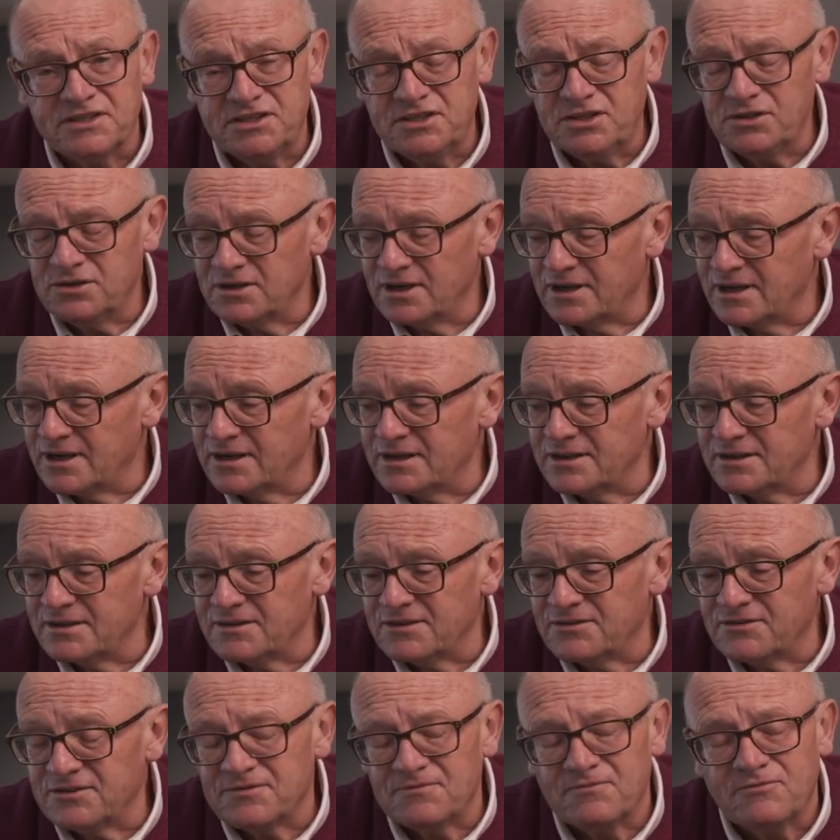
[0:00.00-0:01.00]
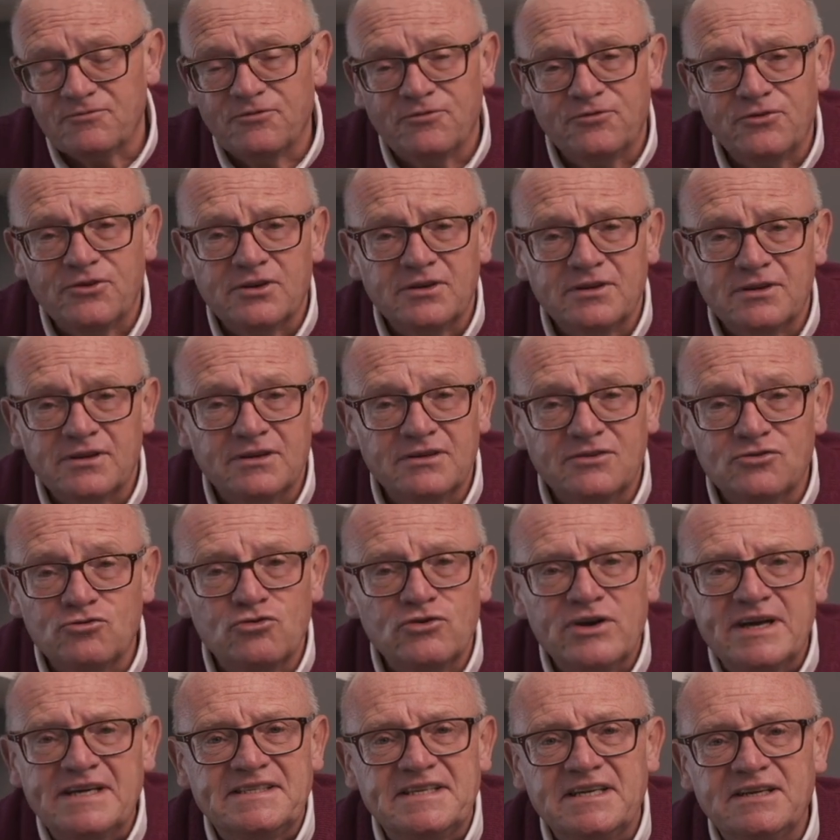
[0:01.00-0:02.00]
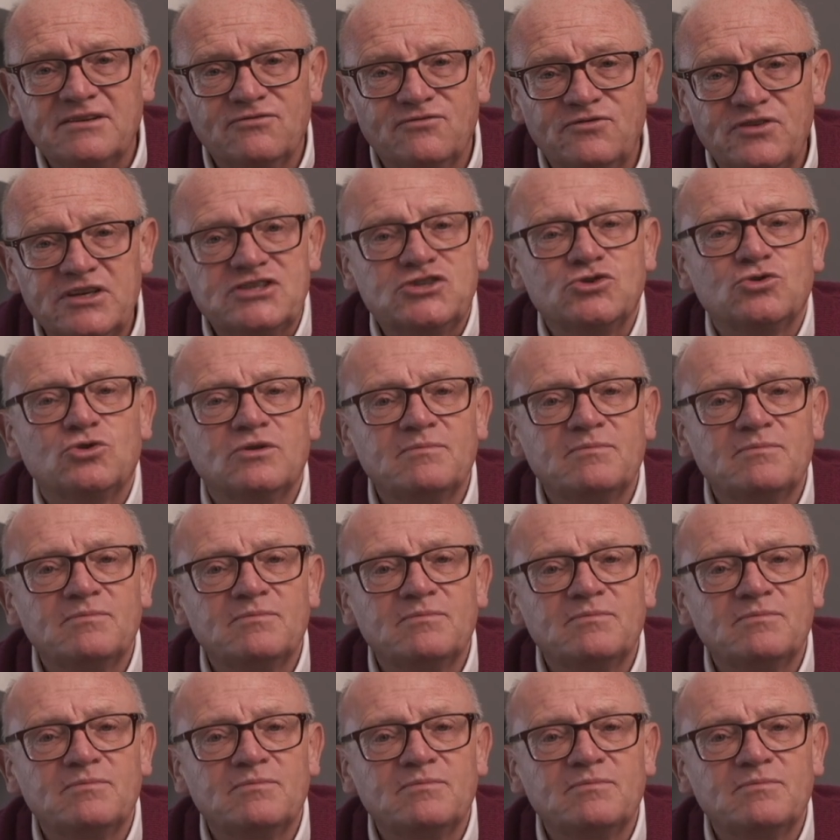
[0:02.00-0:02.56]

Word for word: you, for creating visual